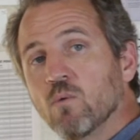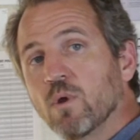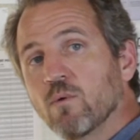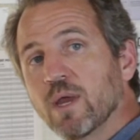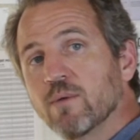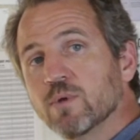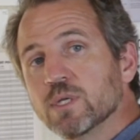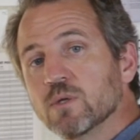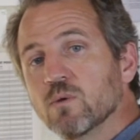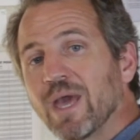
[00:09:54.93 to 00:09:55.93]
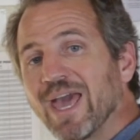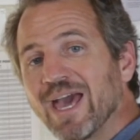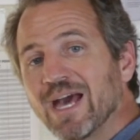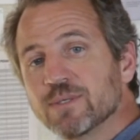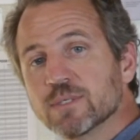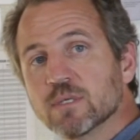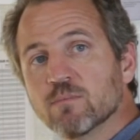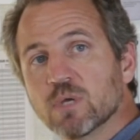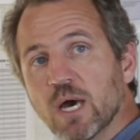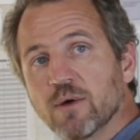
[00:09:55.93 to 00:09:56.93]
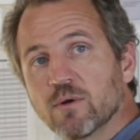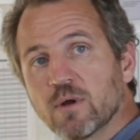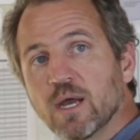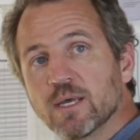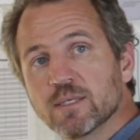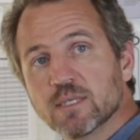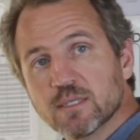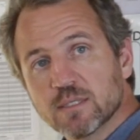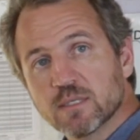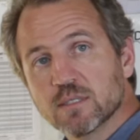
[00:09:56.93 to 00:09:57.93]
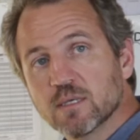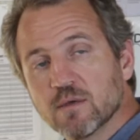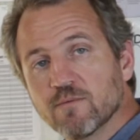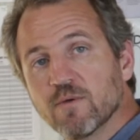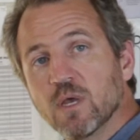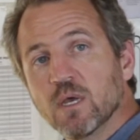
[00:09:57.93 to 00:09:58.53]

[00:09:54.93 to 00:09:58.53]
we were able to add some colorized sensitive